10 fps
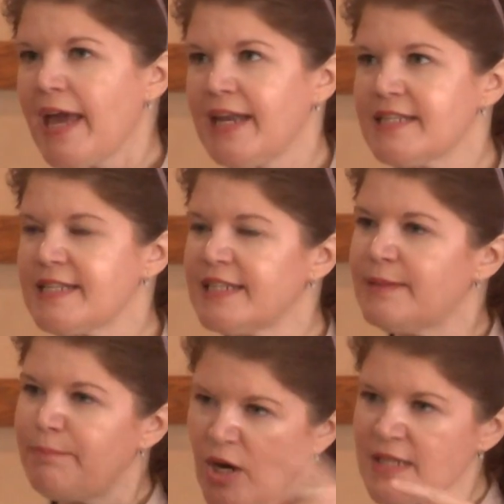and it
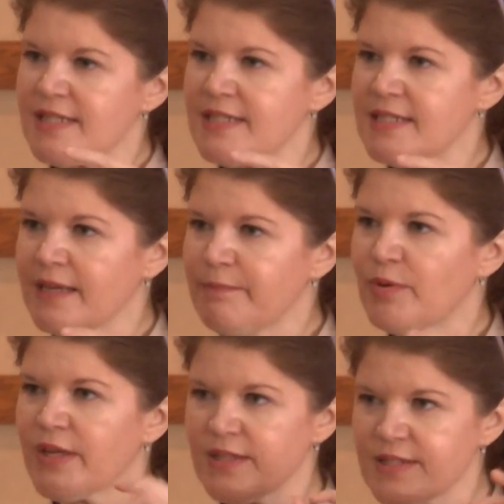said deposit slip.
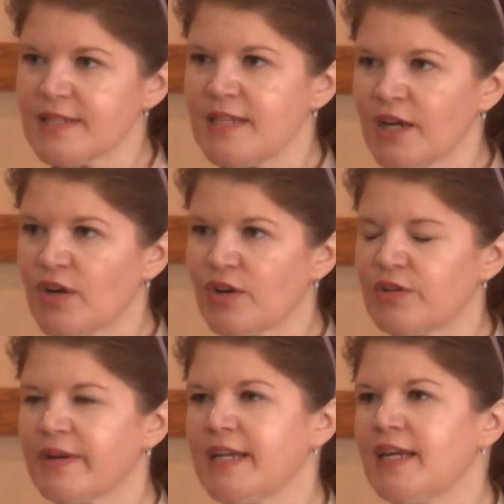Okay, this is not
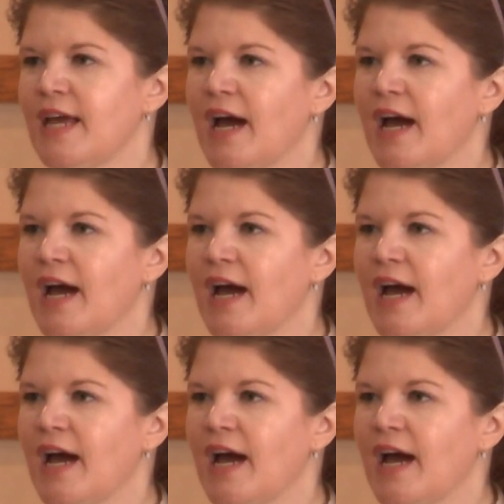hard, right?